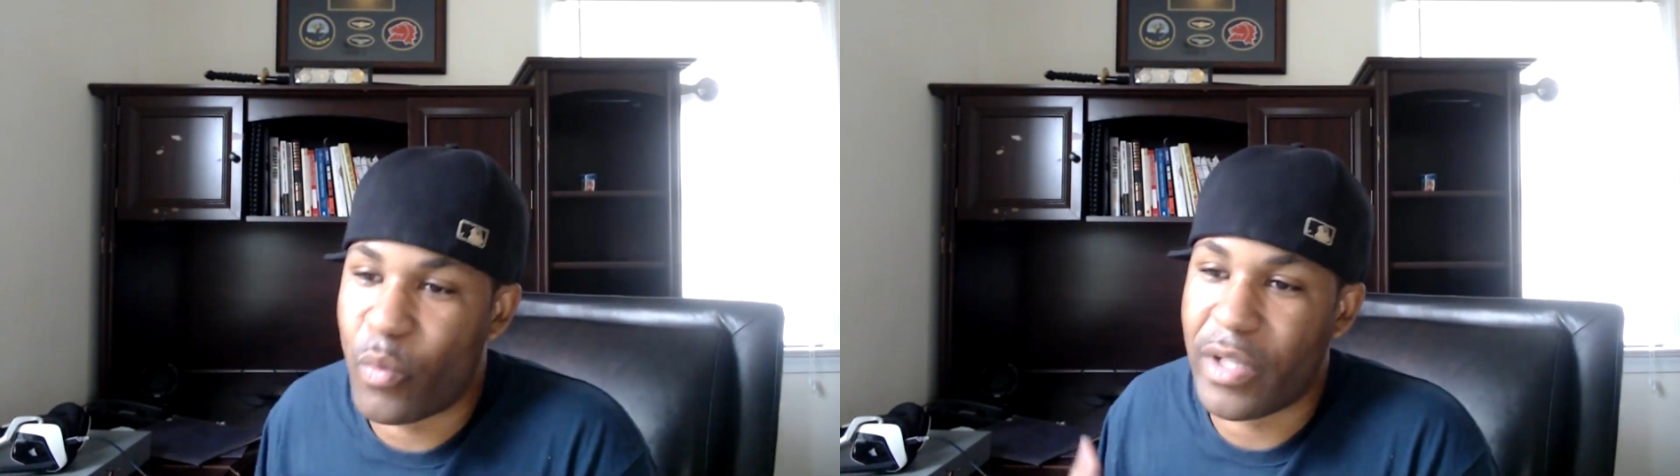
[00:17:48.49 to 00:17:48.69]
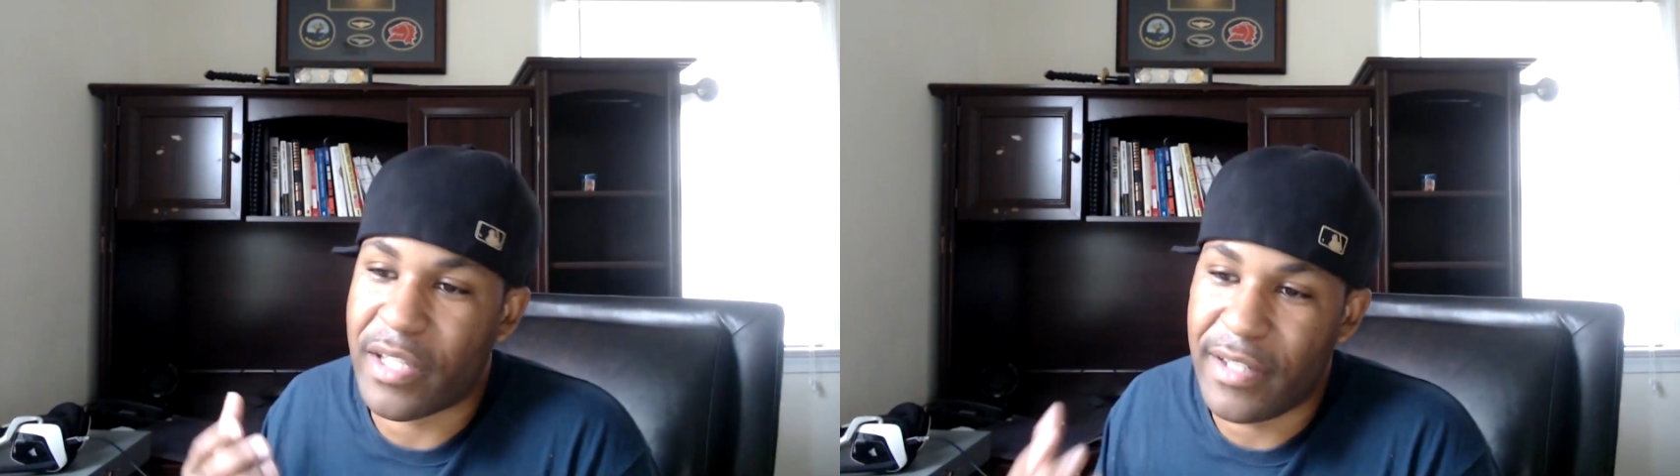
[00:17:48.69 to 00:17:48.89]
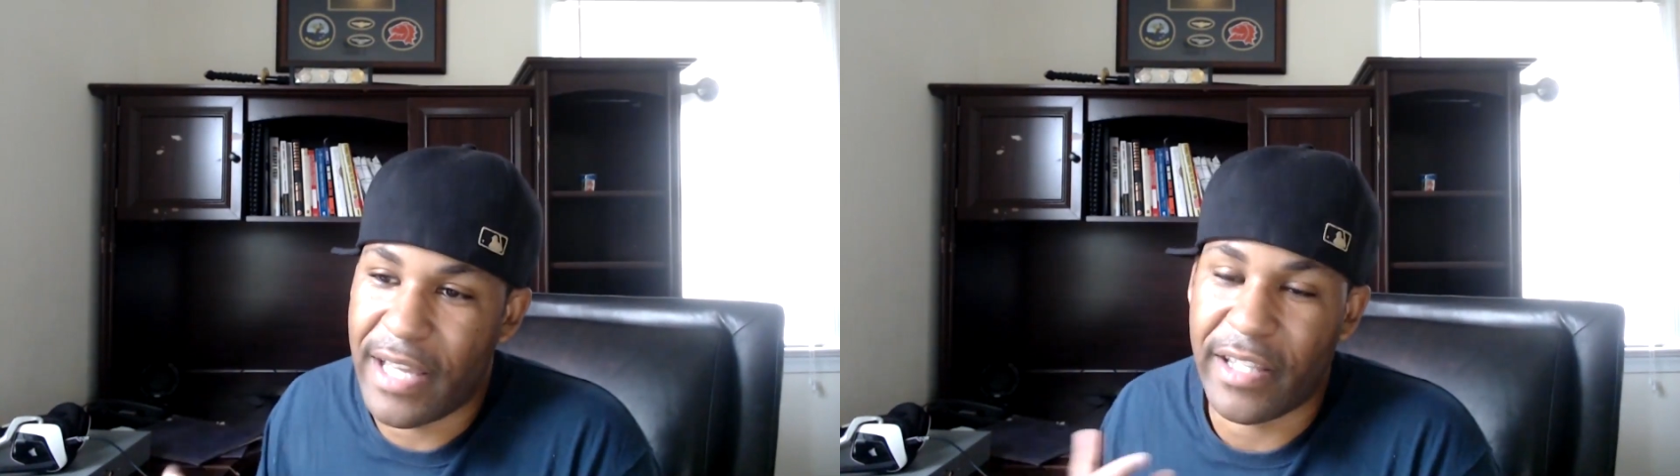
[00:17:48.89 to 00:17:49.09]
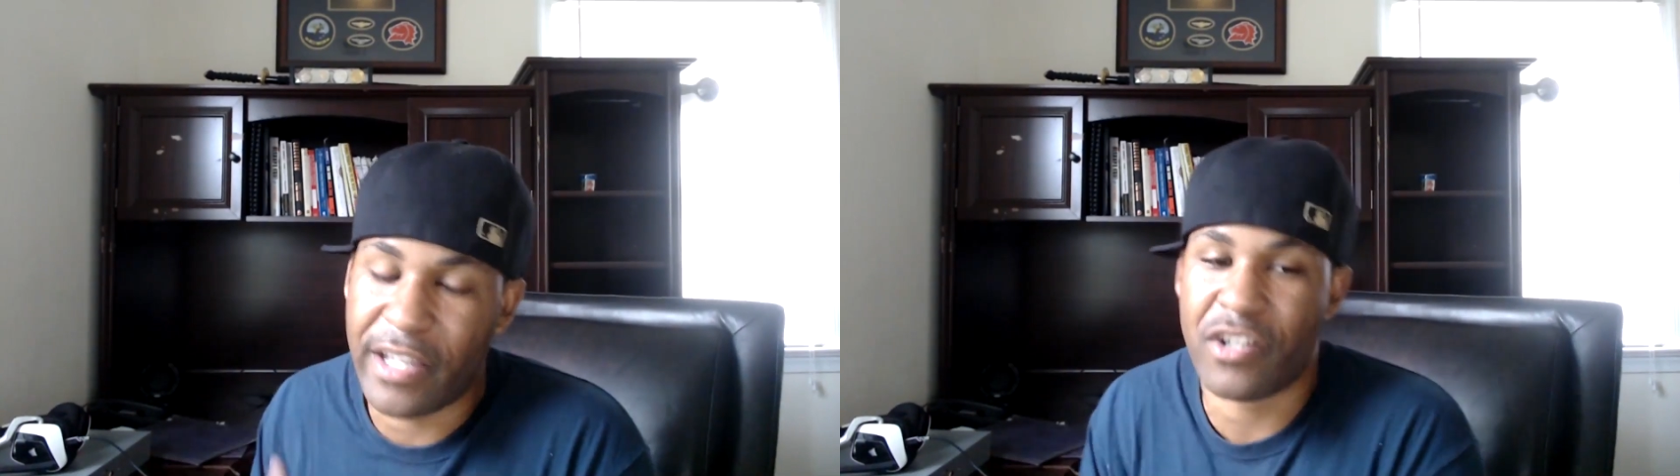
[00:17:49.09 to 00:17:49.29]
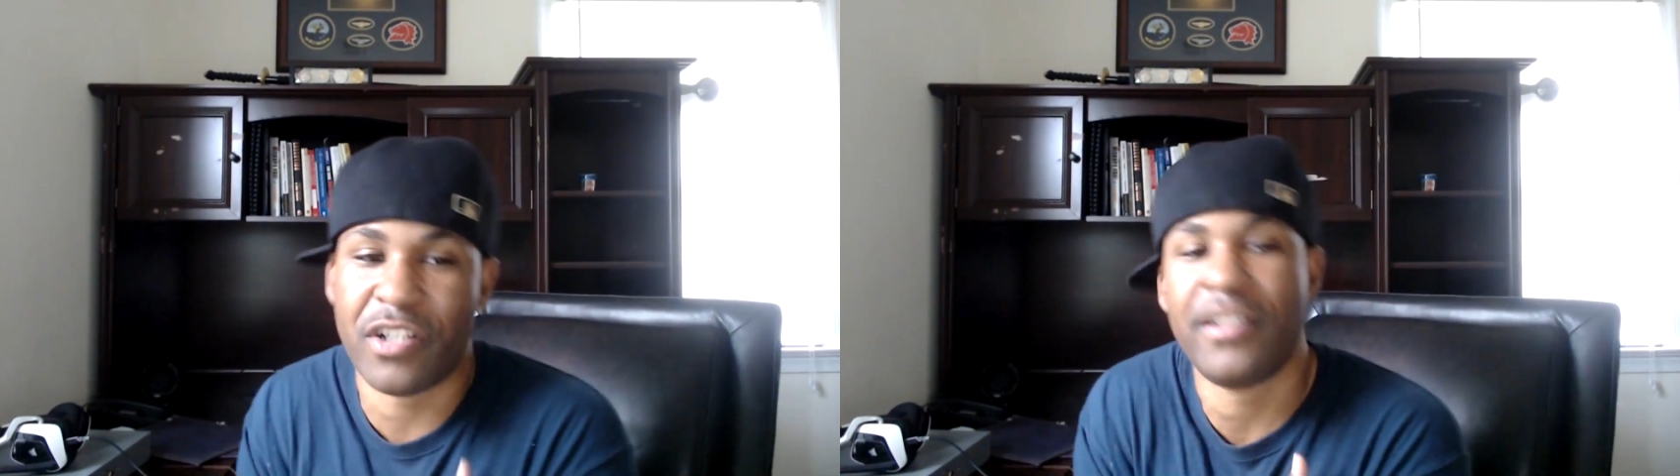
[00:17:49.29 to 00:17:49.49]
that when
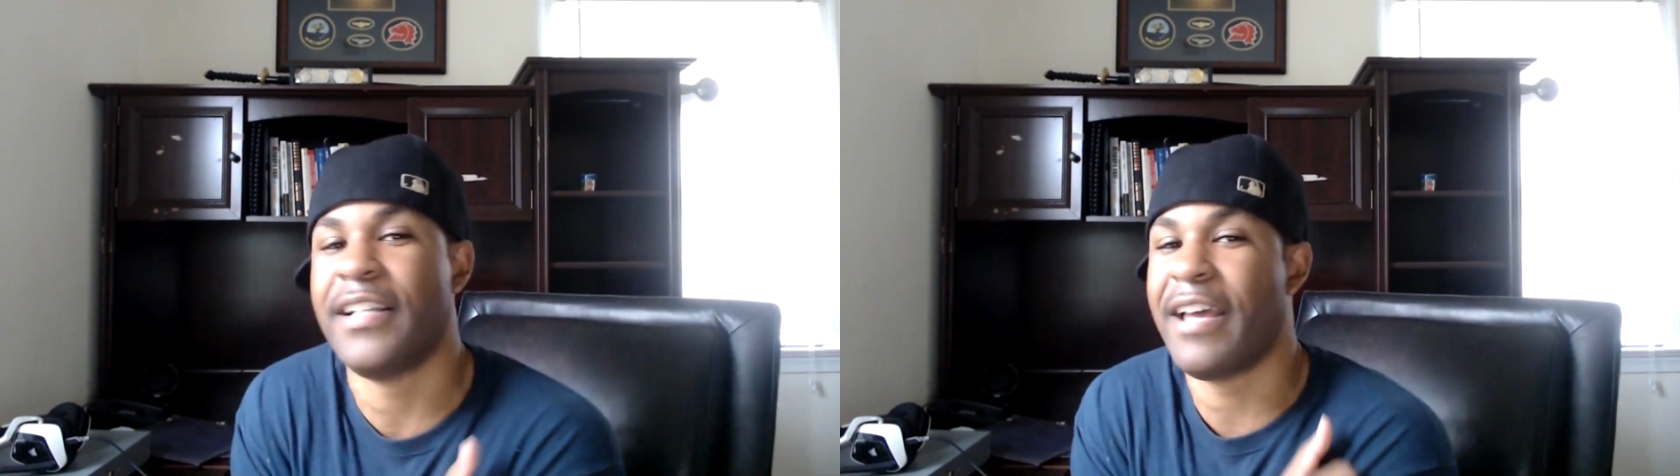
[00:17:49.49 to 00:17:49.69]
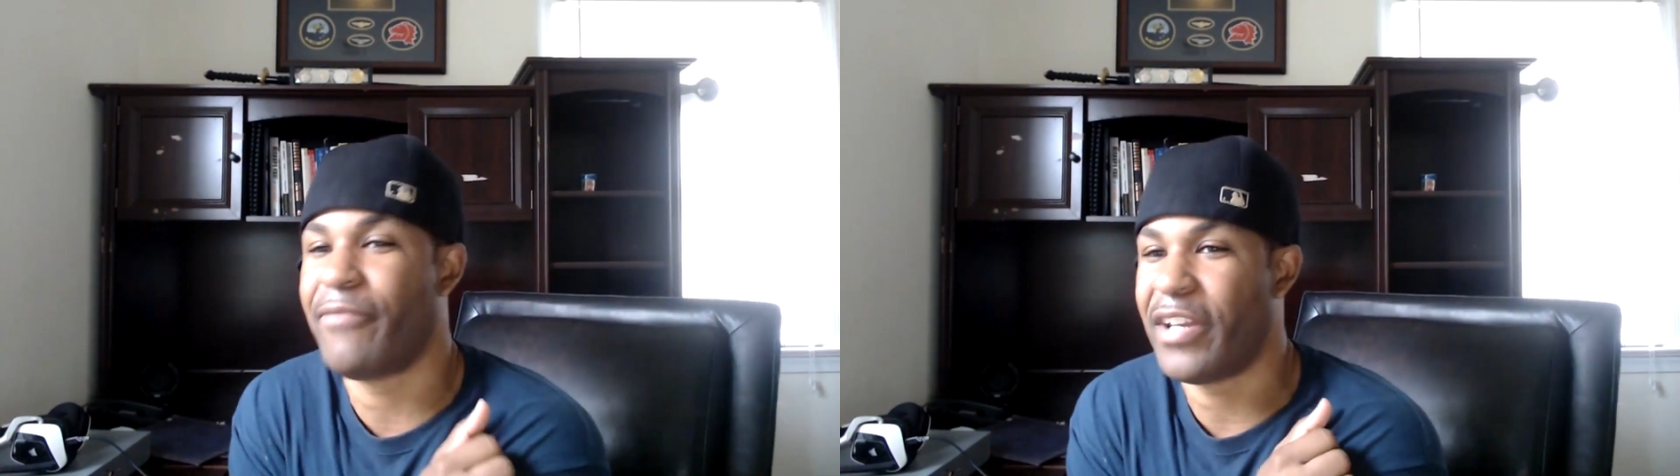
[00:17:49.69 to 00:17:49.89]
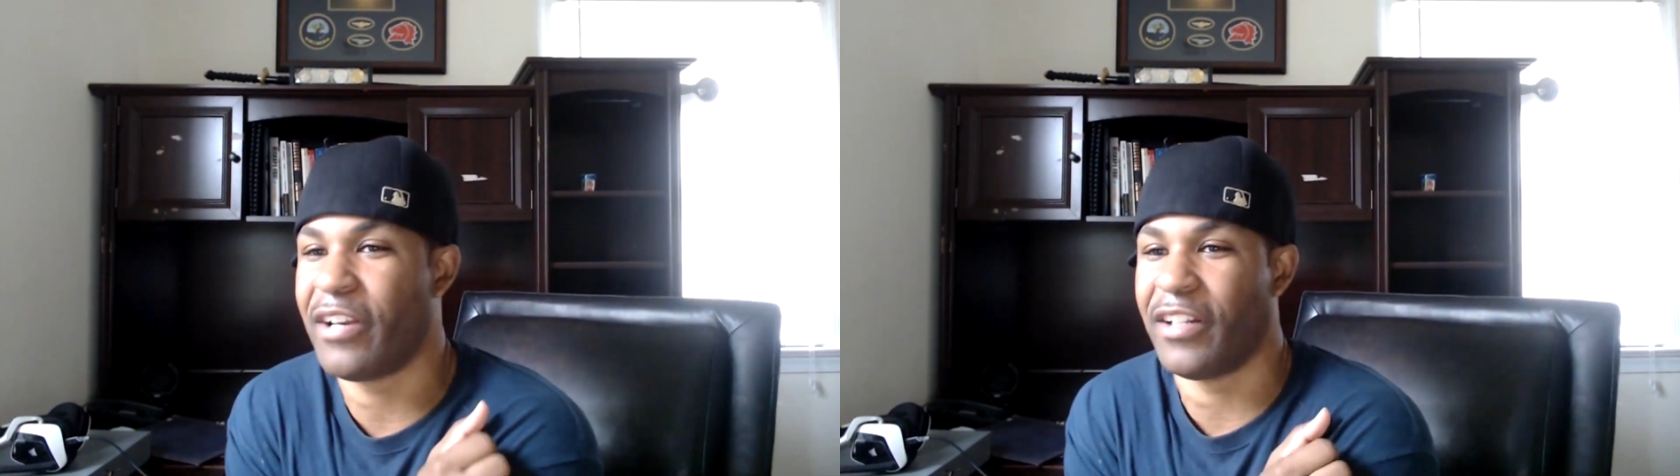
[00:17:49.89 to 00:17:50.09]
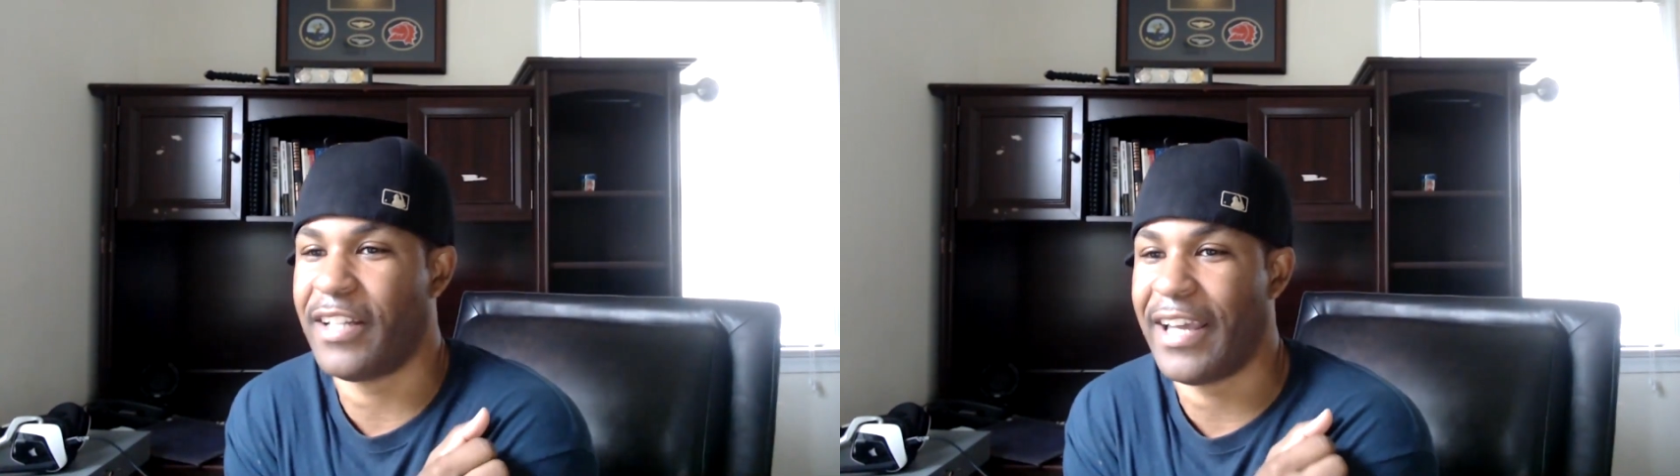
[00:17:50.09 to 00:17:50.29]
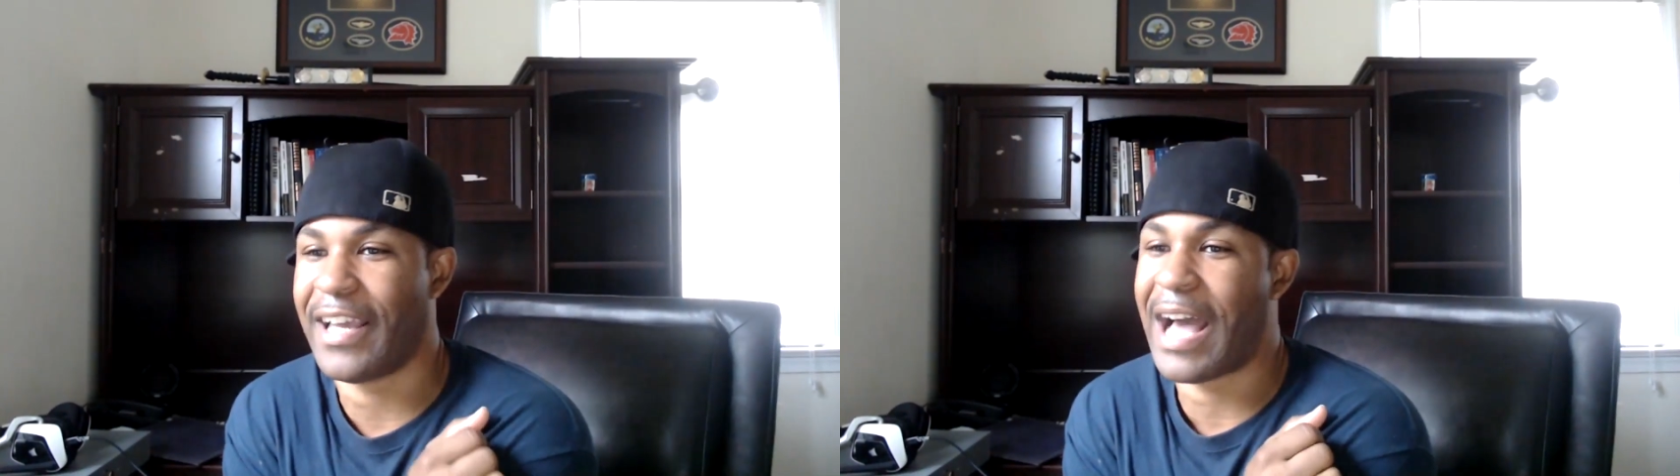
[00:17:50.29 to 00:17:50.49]
Kinetic Energy did that
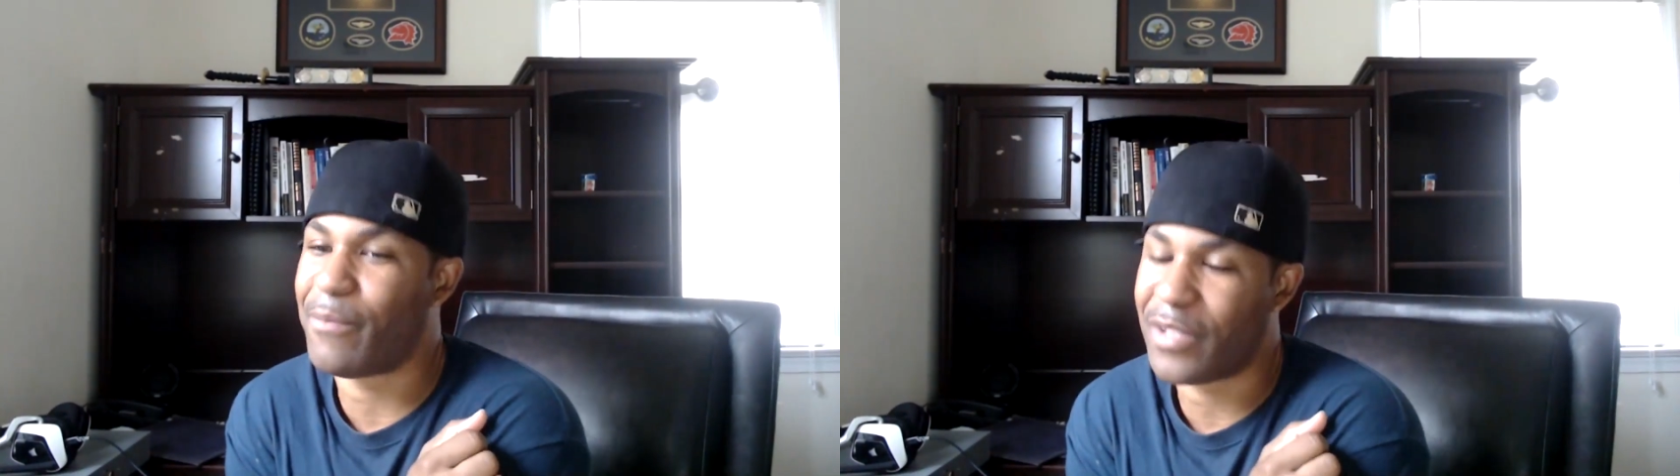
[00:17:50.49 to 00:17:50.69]
video today.